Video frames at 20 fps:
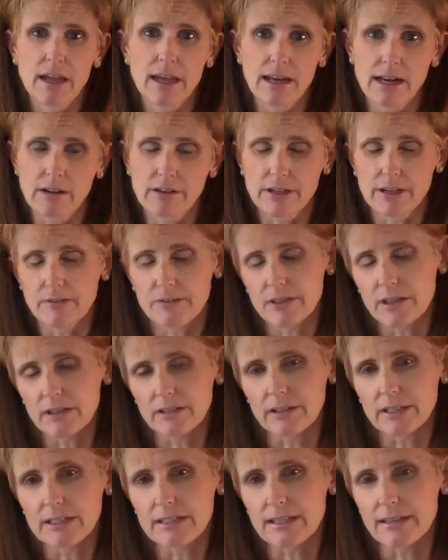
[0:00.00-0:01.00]
and I'll give you the
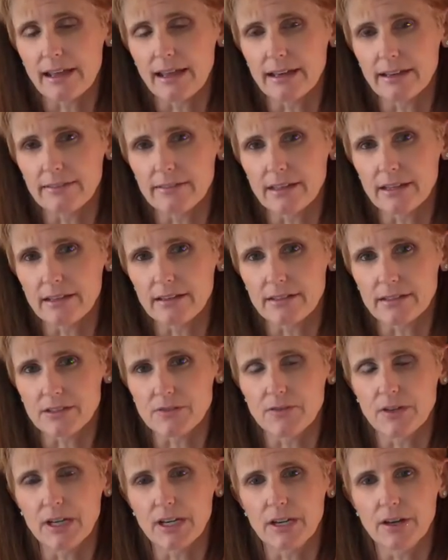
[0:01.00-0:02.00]
link to that at the end of
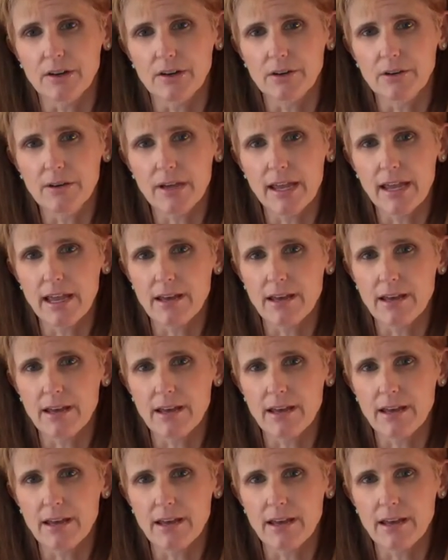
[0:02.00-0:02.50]
this video,